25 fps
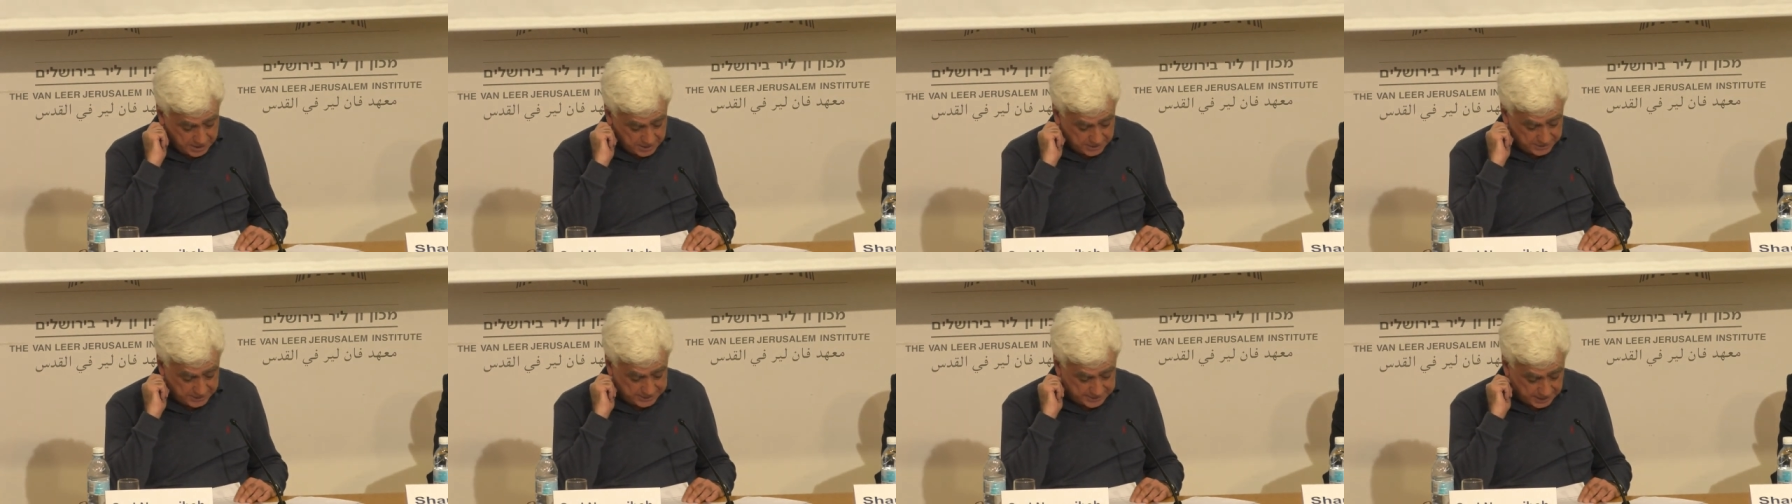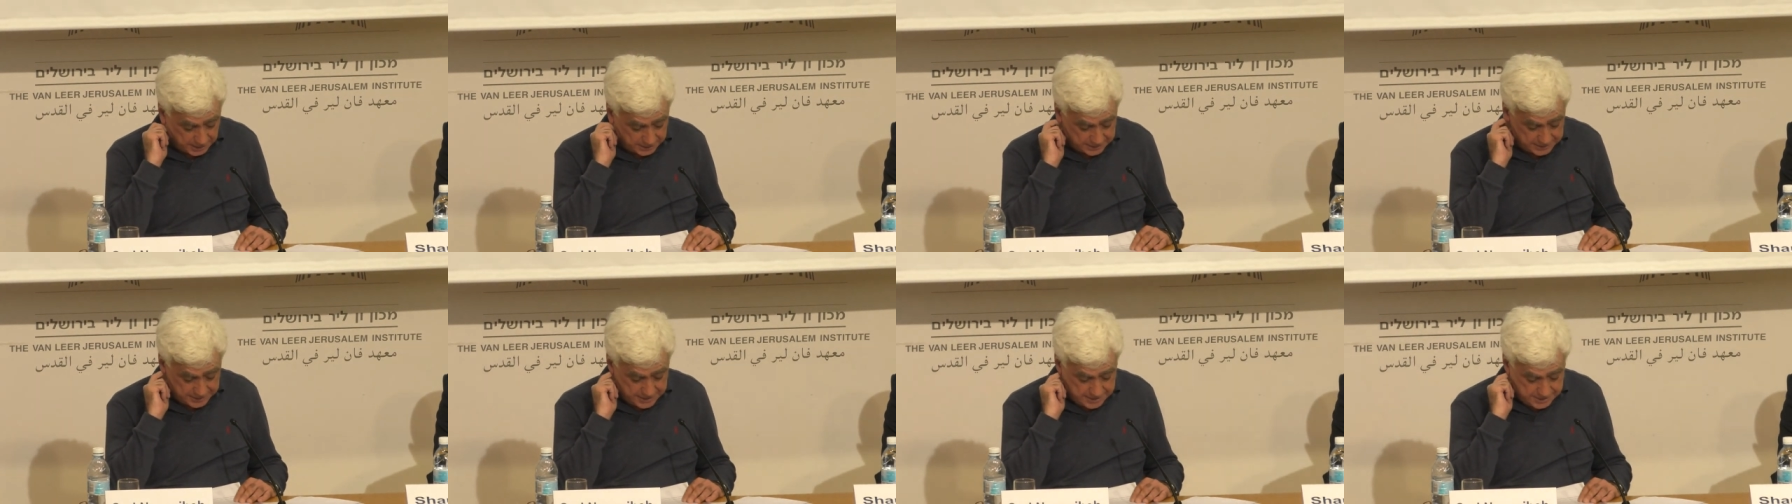
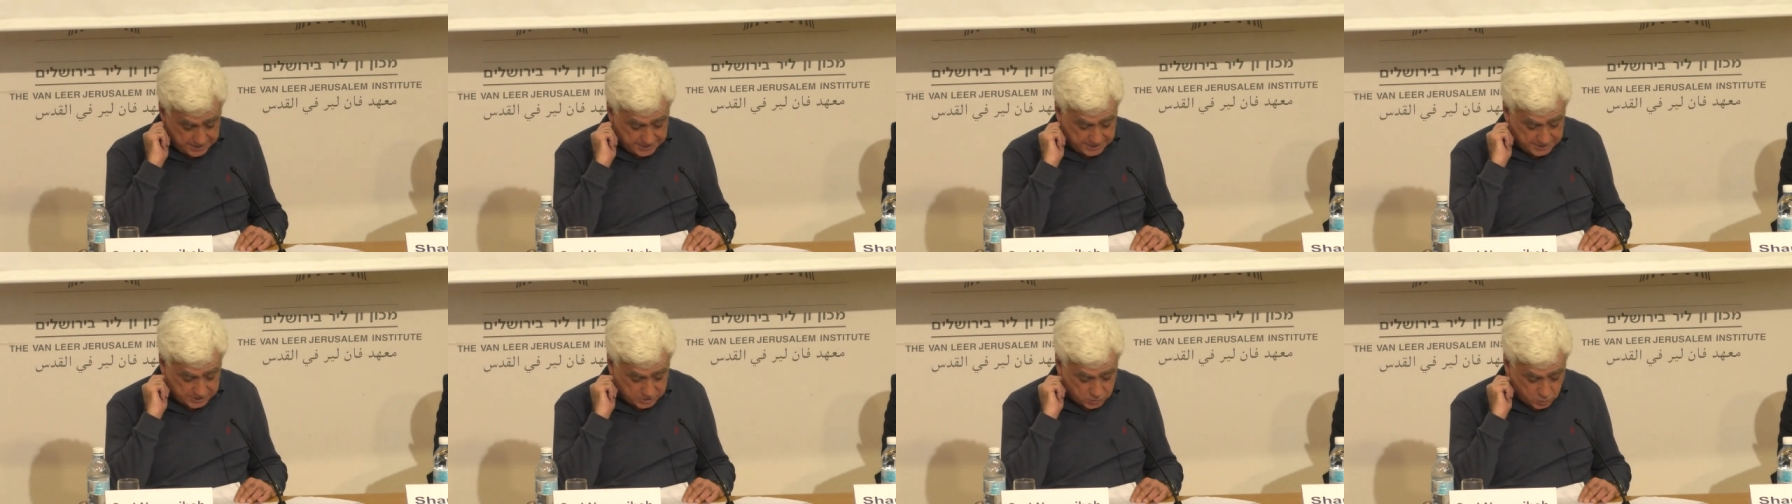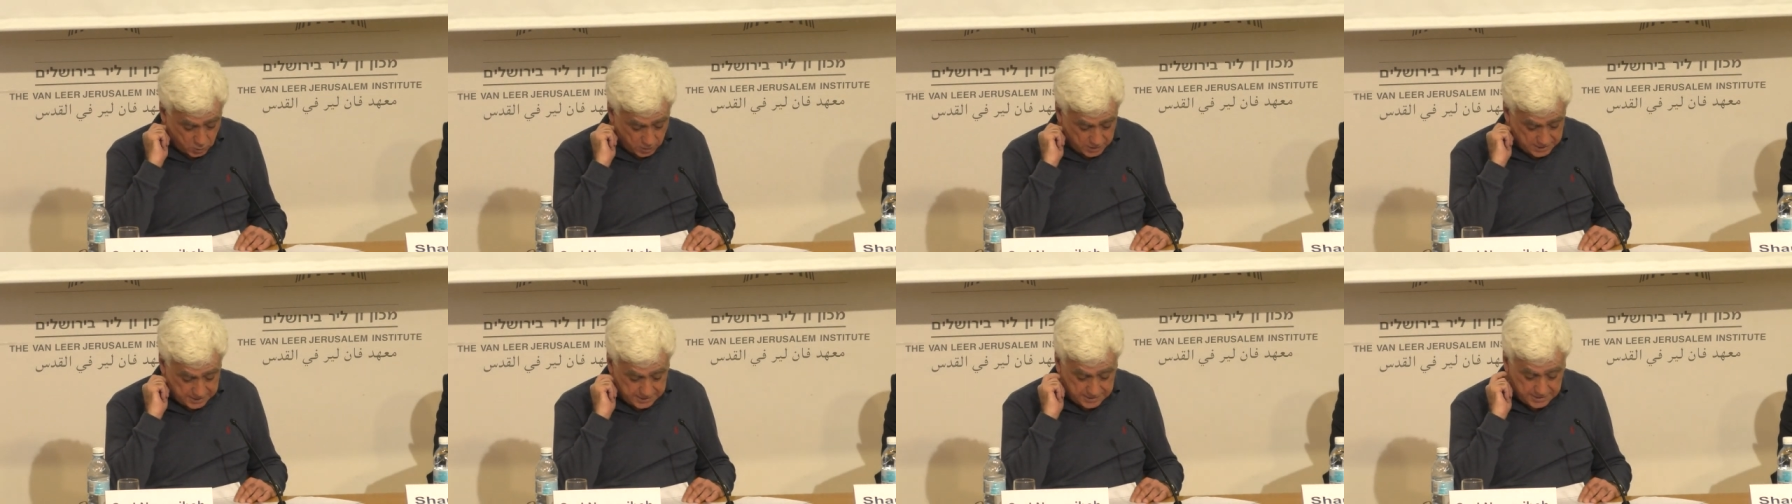resulting in the
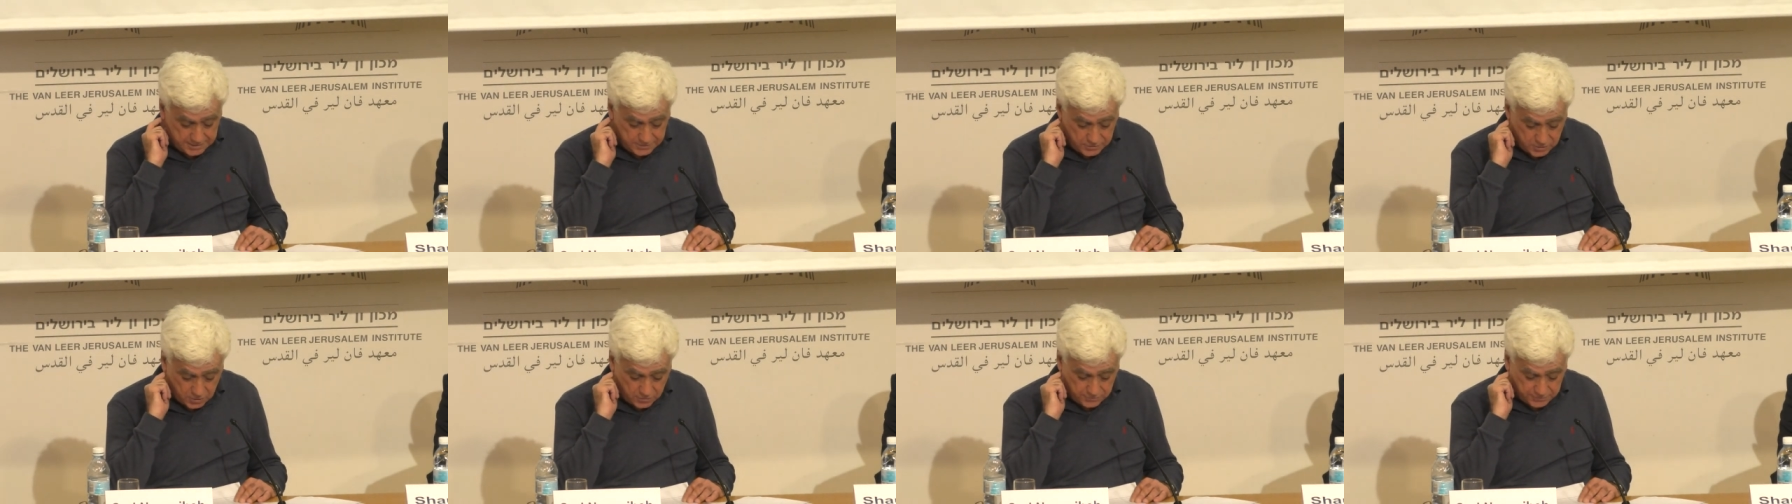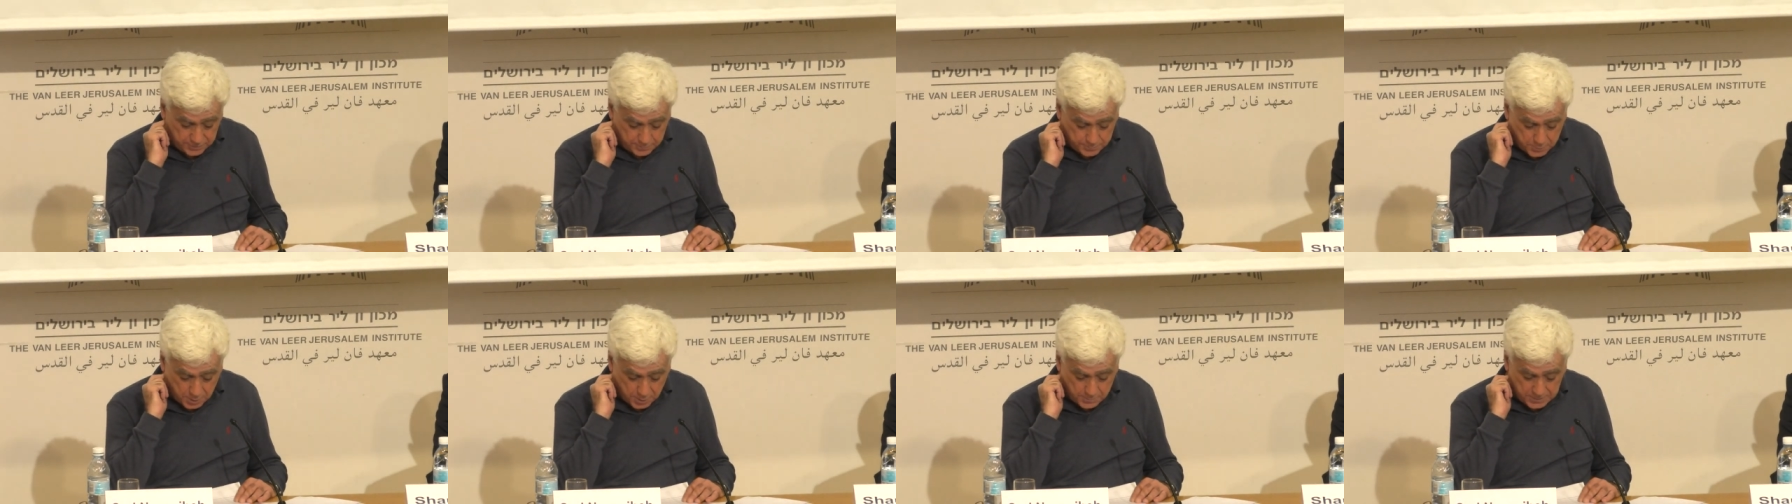squalid and
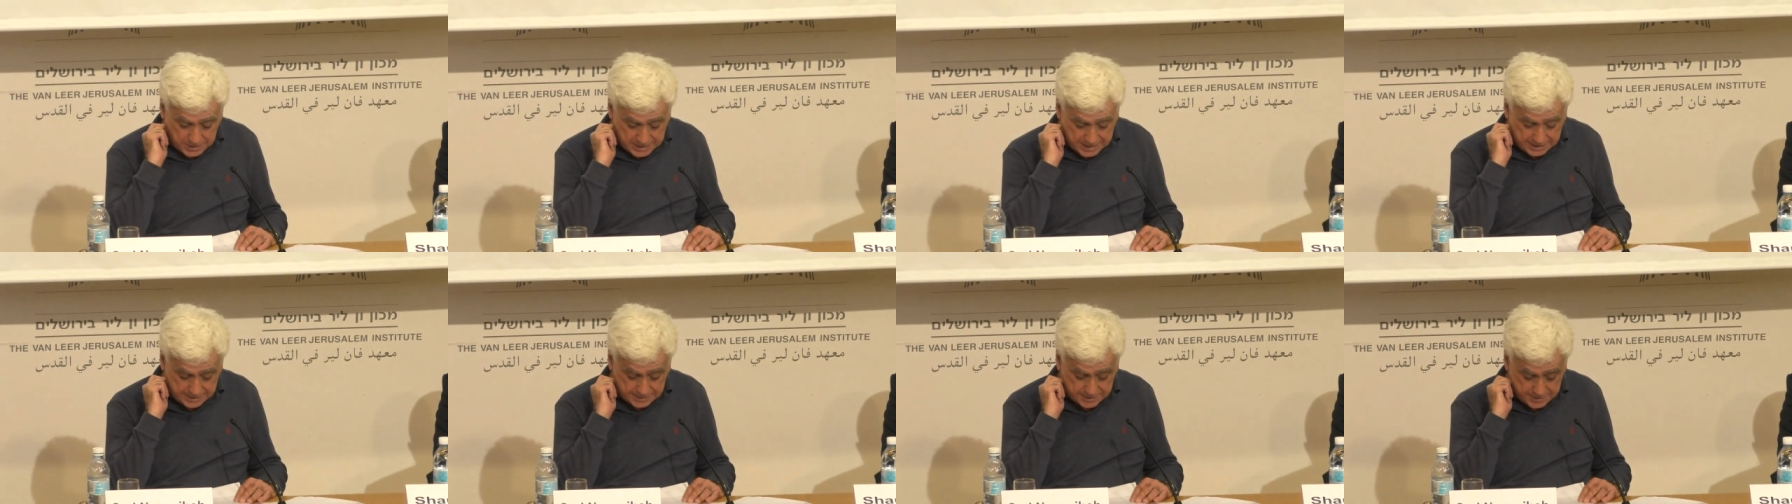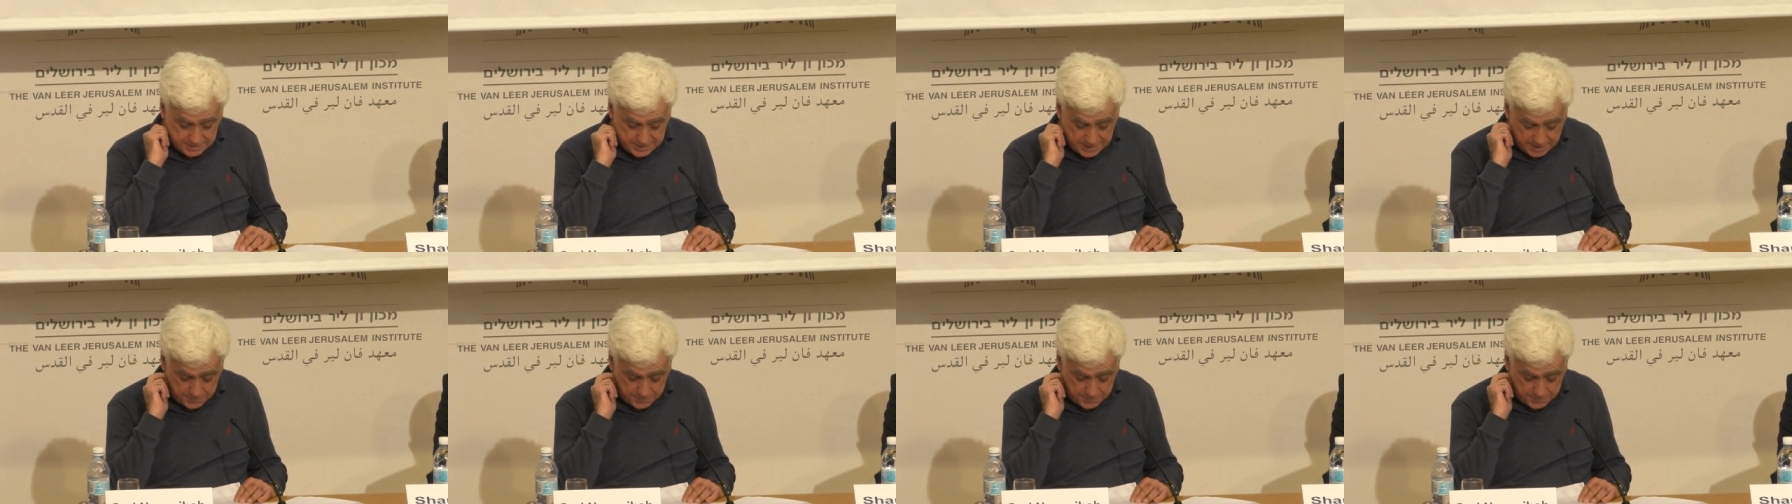overpopulated